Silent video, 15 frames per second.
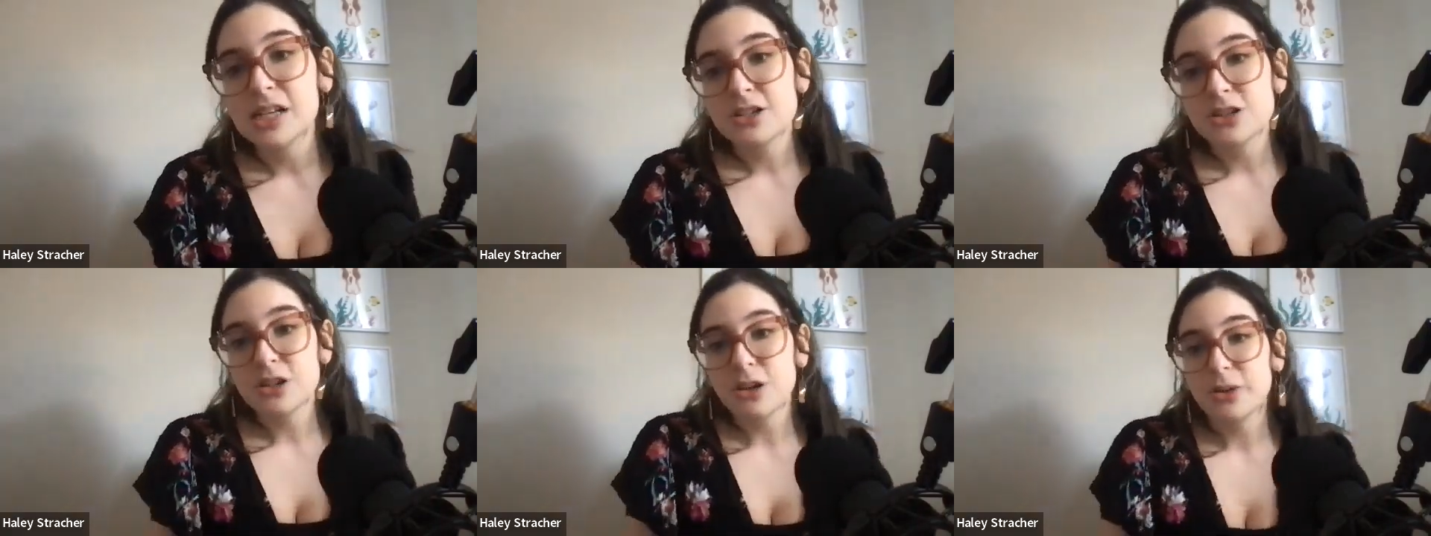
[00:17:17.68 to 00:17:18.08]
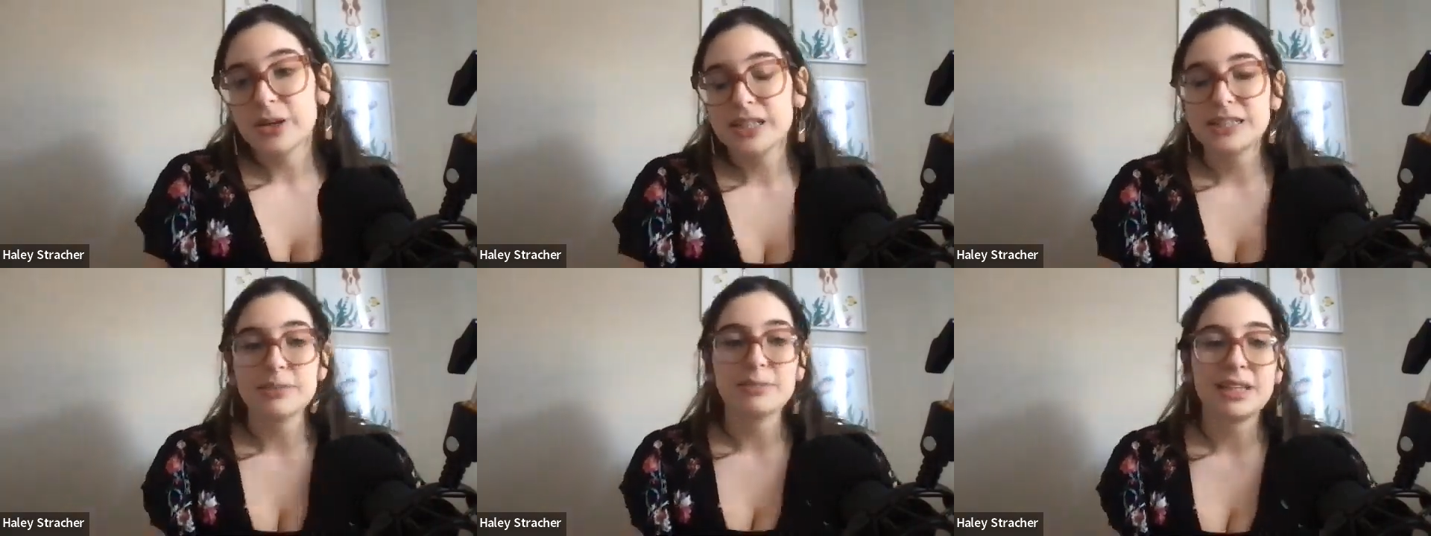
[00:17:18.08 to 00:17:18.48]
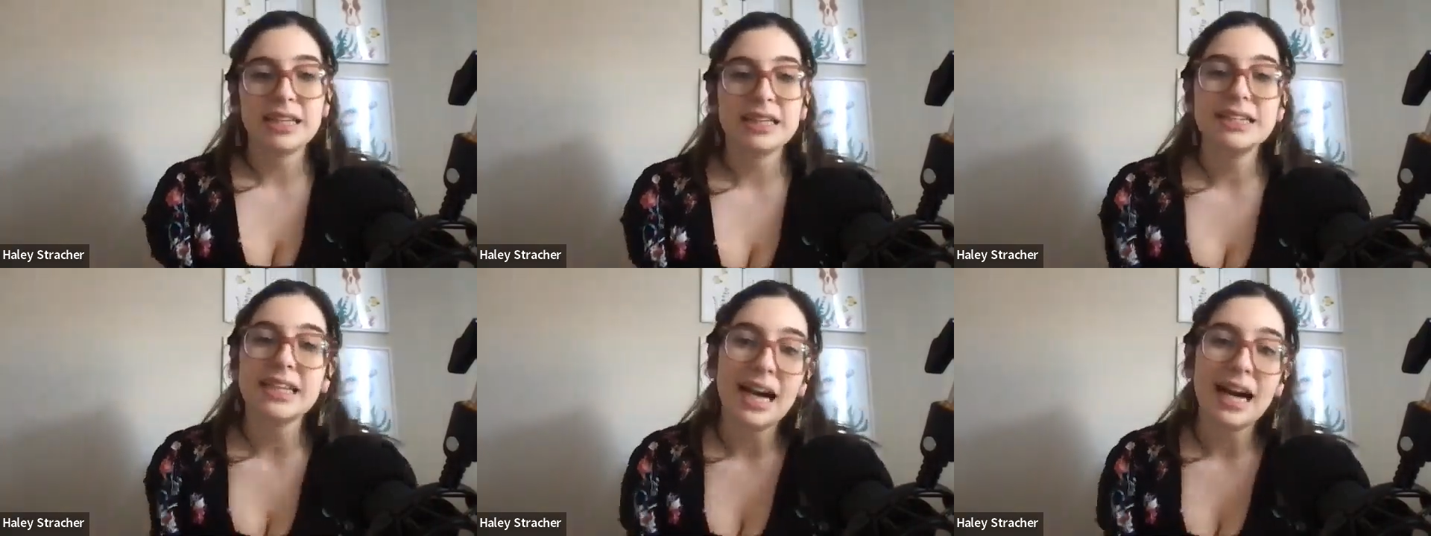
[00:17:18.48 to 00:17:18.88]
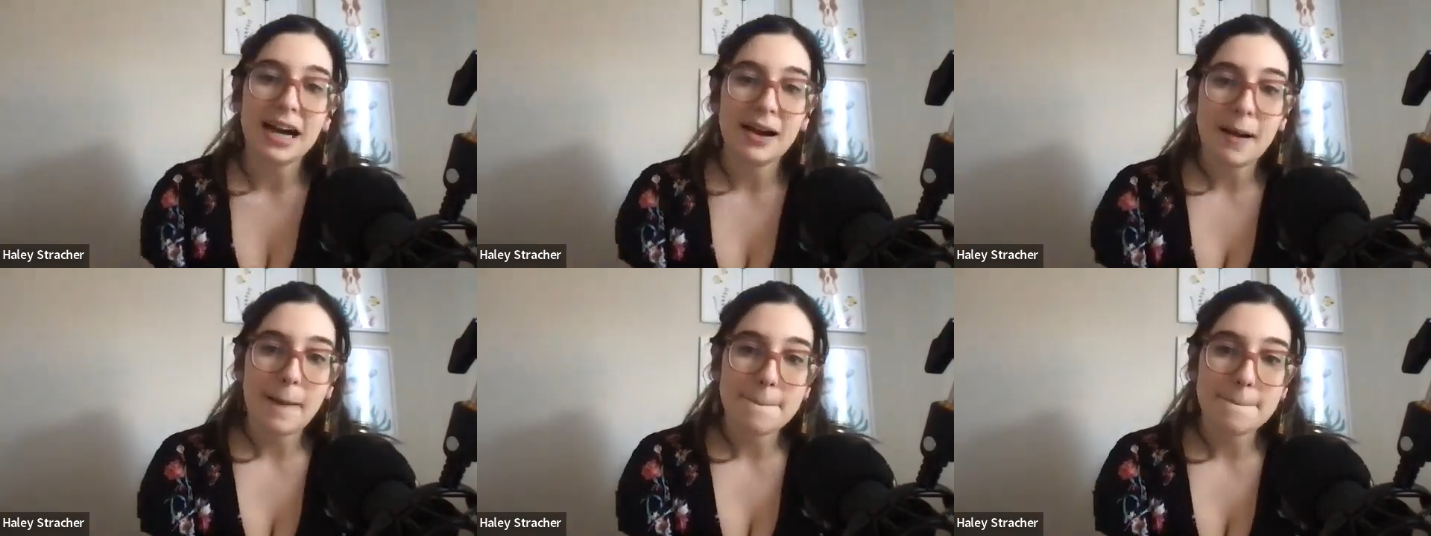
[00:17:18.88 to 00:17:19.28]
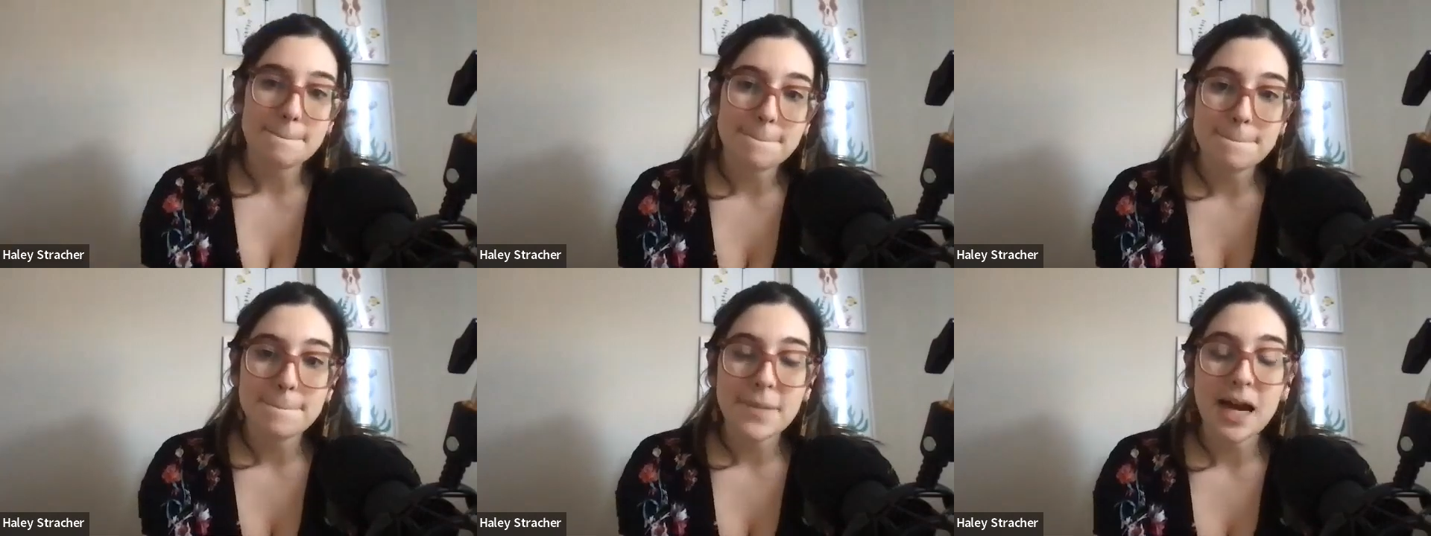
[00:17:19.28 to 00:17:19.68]
So it's something that
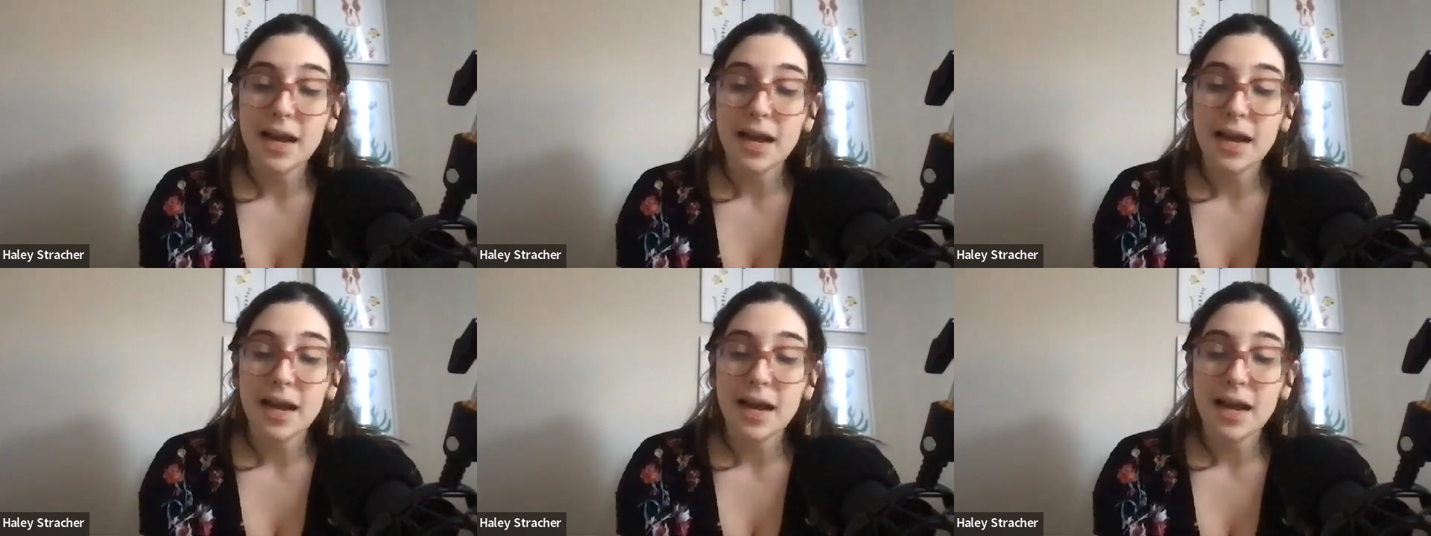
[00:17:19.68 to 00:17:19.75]
um,